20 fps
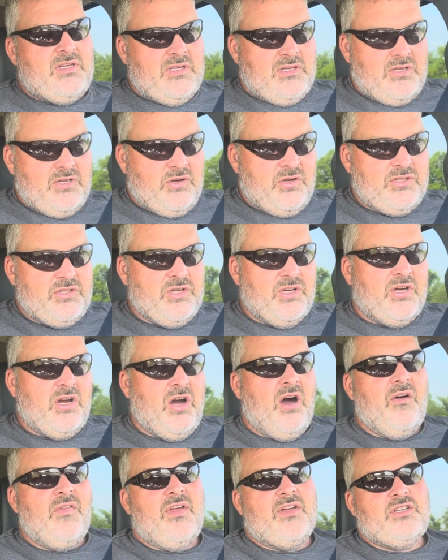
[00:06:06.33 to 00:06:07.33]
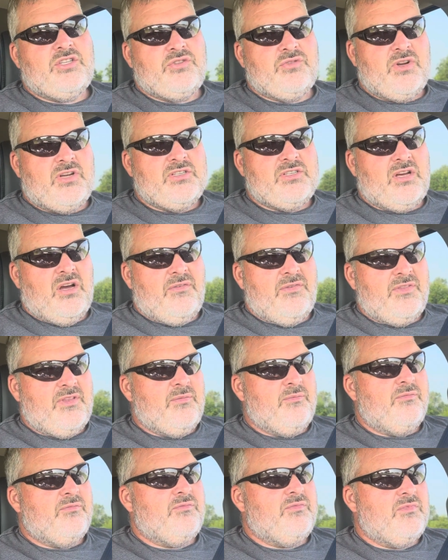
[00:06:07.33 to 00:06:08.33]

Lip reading: It took all that stress off of them